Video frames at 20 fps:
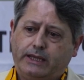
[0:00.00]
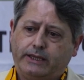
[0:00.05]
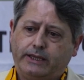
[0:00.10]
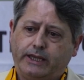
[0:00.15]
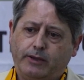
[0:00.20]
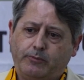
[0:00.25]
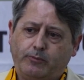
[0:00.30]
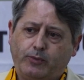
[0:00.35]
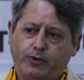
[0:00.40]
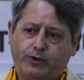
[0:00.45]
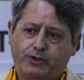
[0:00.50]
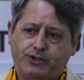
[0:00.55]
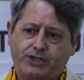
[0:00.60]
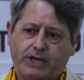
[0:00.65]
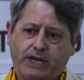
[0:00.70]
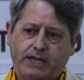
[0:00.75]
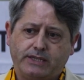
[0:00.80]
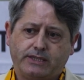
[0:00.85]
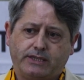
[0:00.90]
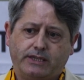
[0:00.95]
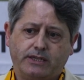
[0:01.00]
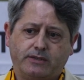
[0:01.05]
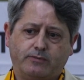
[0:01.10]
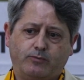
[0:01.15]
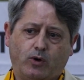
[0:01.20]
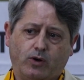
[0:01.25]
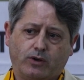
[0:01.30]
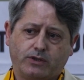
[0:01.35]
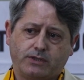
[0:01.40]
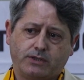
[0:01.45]
They purchase these
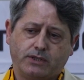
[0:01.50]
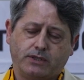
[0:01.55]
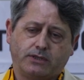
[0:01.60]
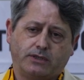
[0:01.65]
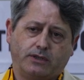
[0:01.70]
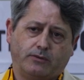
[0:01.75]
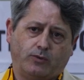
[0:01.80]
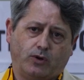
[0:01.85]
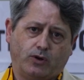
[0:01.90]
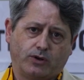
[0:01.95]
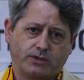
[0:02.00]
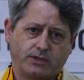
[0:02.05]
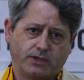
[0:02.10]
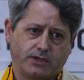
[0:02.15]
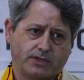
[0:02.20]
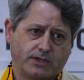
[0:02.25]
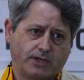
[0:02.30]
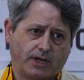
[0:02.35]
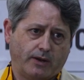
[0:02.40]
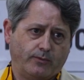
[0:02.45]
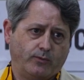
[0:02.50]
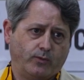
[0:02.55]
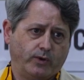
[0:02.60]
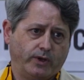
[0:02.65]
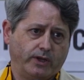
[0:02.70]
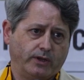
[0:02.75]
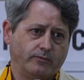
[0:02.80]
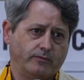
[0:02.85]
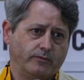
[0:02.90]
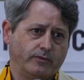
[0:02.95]
boxes. The boxes come
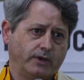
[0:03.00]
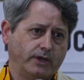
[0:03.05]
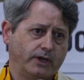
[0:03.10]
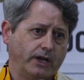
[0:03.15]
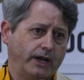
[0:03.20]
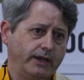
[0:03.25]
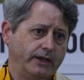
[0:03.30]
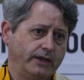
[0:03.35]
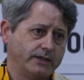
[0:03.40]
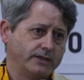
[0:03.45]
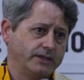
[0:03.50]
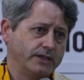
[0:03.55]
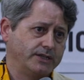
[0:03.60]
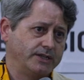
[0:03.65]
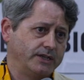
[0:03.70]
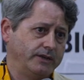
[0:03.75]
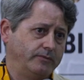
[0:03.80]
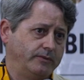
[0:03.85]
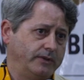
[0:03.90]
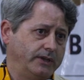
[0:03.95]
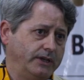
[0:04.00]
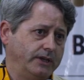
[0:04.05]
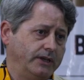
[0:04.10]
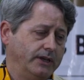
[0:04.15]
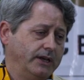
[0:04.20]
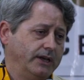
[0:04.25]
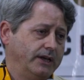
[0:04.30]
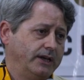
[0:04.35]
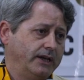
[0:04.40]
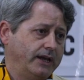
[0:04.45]
with Aedes aegypti
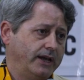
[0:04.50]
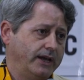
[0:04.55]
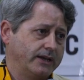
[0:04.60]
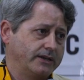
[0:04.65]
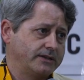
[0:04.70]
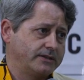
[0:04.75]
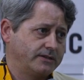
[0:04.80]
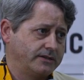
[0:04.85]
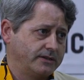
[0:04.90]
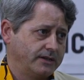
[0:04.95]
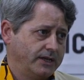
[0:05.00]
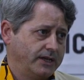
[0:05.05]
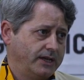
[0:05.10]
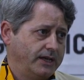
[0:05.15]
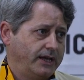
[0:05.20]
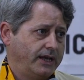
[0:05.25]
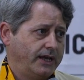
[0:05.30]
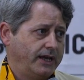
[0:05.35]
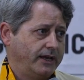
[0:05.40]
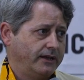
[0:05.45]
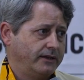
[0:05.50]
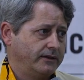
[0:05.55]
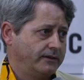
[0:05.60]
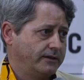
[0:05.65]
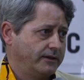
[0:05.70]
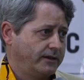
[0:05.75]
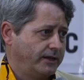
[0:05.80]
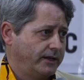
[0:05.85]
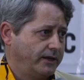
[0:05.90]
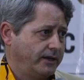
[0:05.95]
eggs
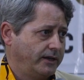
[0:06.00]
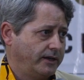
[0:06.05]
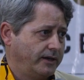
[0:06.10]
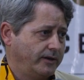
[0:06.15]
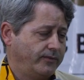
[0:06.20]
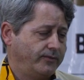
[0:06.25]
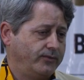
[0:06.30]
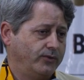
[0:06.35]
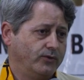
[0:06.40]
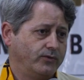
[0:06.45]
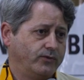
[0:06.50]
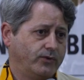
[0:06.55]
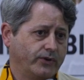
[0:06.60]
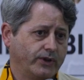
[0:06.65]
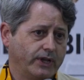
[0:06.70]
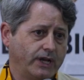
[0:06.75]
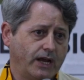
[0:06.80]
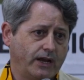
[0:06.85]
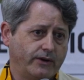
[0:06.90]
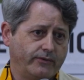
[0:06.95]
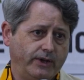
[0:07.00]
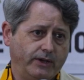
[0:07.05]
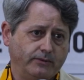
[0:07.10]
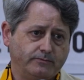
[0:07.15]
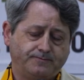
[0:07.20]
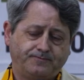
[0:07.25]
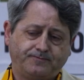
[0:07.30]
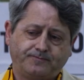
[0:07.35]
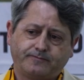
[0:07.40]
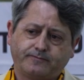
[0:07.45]
and food for the larvae.
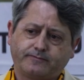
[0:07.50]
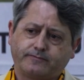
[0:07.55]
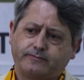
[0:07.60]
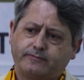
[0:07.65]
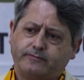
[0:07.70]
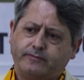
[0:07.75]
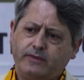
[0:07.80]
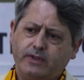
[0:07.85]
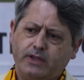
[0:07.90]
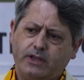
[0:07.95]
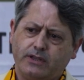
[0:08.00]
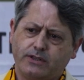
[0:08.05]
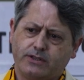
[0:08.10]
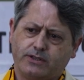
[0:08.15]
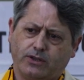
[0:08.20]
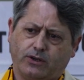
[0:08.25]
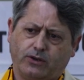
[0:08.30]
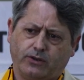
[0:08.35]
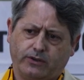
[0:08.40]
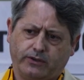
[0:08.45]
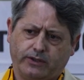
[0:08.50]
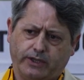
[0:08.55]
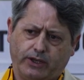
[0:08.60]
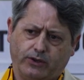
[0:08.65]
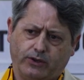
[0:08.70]
So the